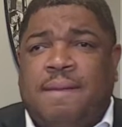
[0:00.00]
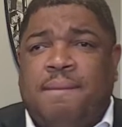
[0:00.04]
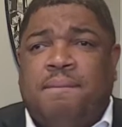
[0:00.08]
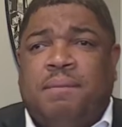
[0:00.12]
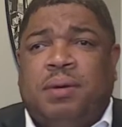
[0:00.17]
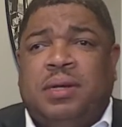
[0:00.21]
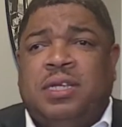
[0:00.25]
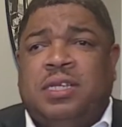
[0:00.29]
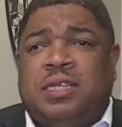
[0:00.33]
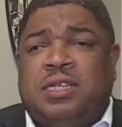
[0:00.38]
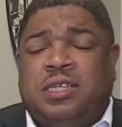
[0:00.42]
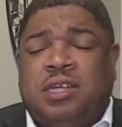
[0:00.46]

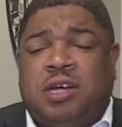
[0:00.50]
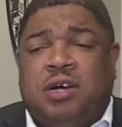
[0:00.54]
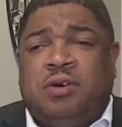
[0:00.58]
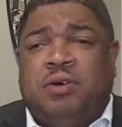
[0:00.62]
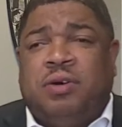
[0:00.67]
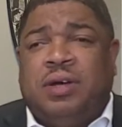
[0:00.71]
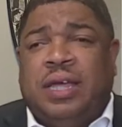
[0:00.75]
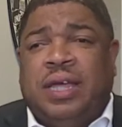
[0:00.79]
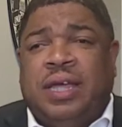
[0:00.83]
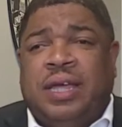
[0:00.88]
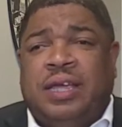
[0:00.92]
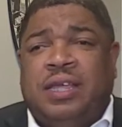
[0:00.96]
but so
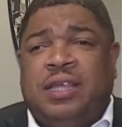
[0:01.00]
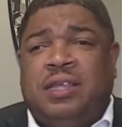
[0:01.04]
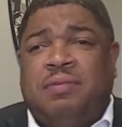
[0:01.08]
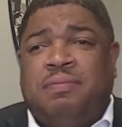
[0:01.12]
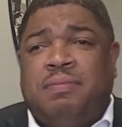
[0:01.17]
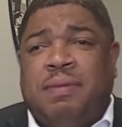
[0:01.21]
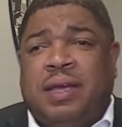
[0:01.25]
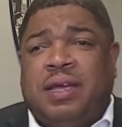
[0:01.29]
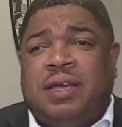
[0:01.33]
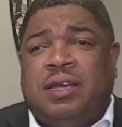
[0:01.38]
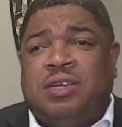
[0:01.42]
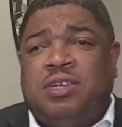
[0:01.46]
is
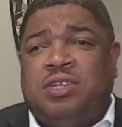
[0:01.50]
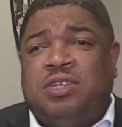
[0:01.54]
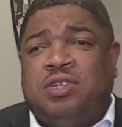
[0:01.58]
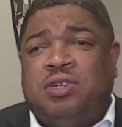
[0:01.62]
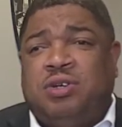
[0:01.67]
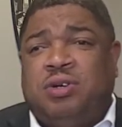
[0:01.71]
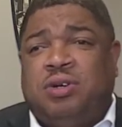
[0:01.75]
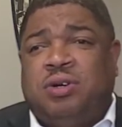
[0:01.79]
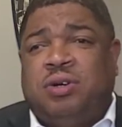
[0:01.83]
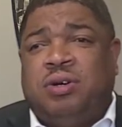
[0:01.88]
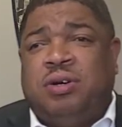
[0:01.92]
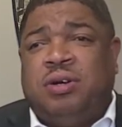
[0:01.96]
making
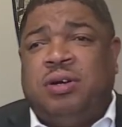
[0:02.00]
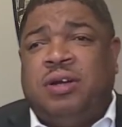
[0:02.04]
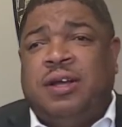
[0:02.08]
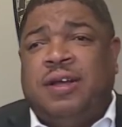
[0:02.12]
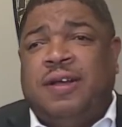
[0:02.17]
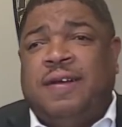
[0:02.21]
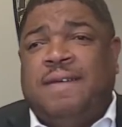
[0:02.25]
sure